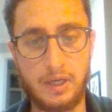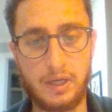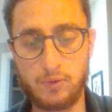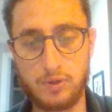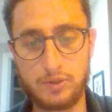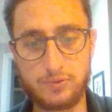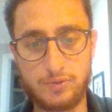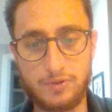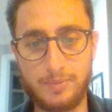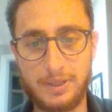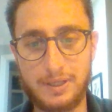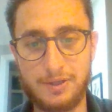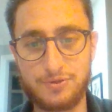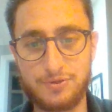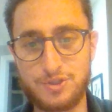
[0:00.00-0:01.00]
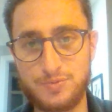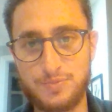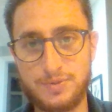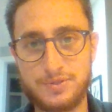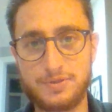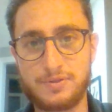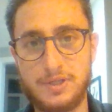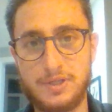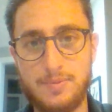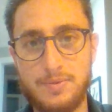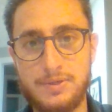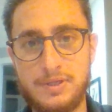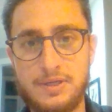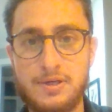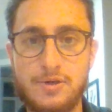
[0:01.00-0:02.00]
Hi, grade 12 biologist, Mr.
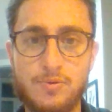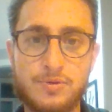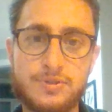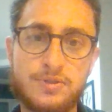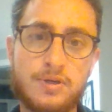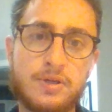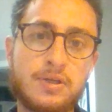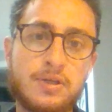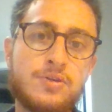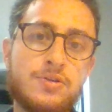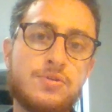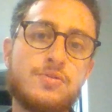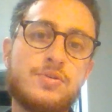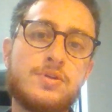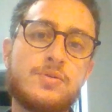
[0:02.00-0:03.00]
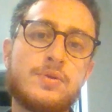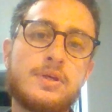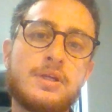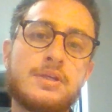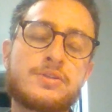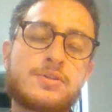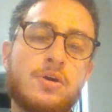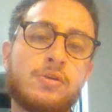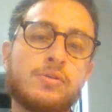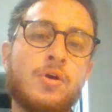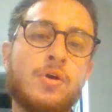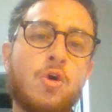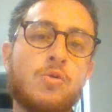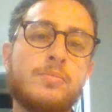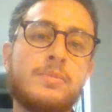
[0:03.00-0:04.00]
Kleiman here. We're starting a new unit. It's called
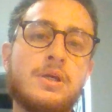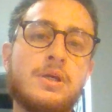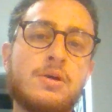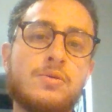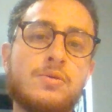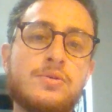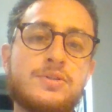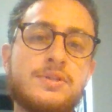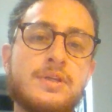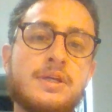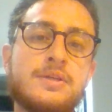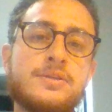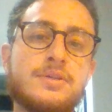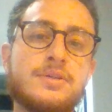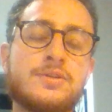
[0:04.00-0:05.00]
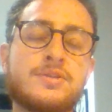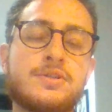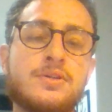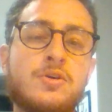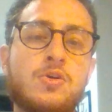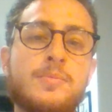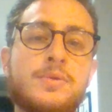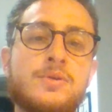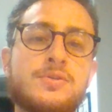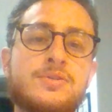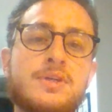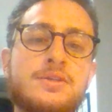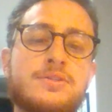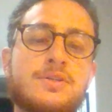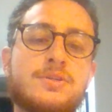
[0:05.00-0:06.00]
homeostasis. And
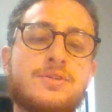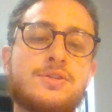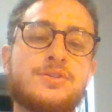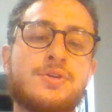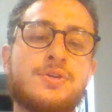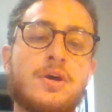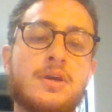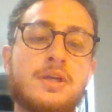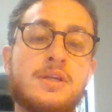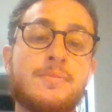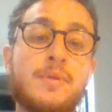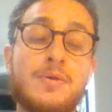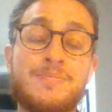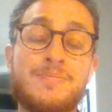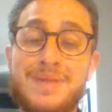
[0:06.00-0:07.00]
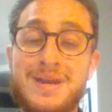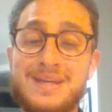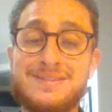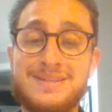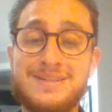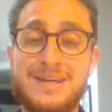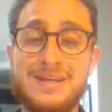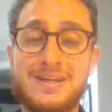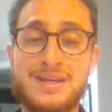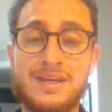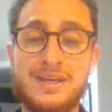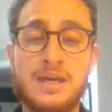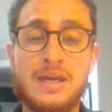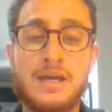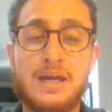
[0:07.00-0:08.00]
homeostasis is talking about
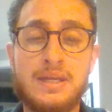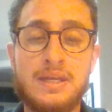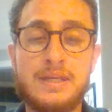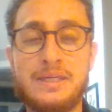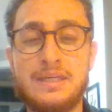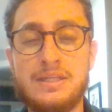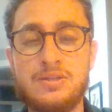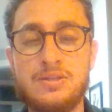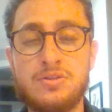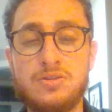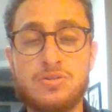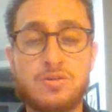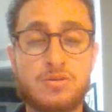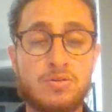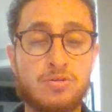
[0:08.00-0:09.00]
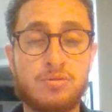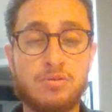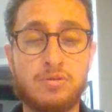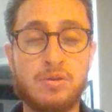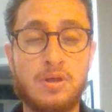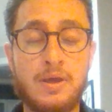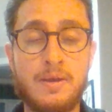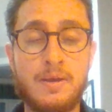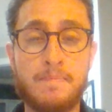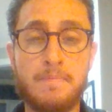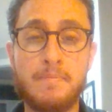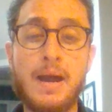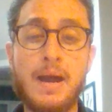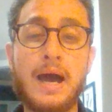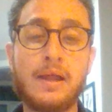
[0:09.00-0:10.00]
maintaining an internal
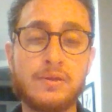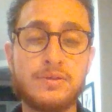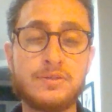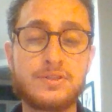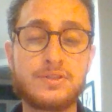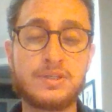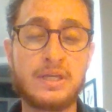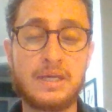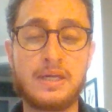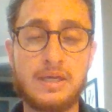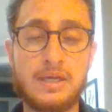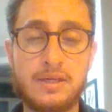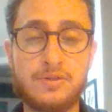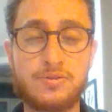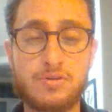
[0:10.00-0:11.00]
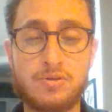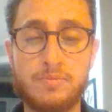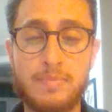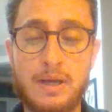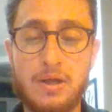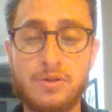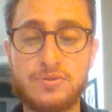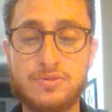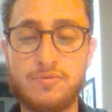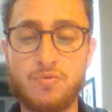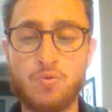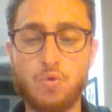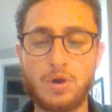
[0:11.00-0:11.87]
balance. An internal balance of